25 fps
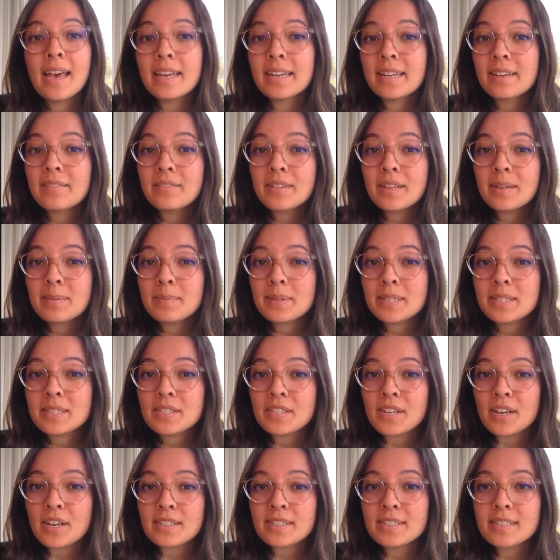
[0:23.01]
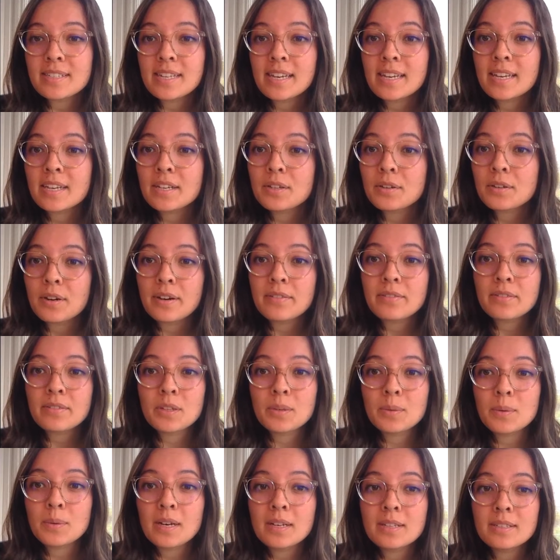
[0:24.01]
And I've named this talk today
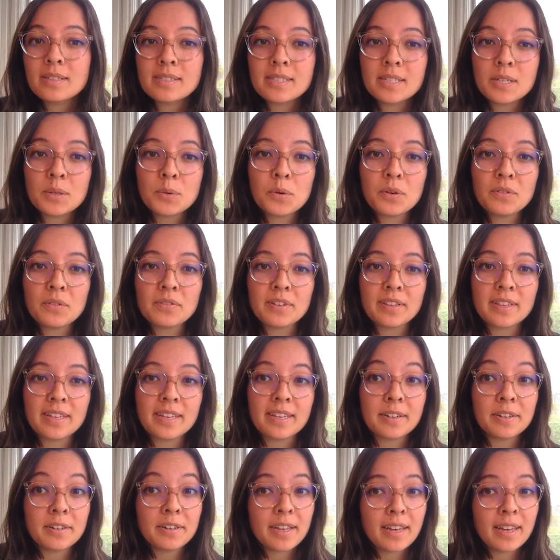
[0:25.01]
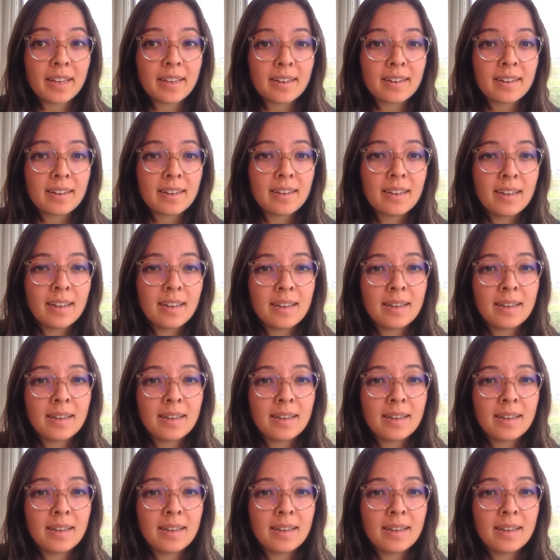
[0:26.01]
GraphQL SQL for the Internet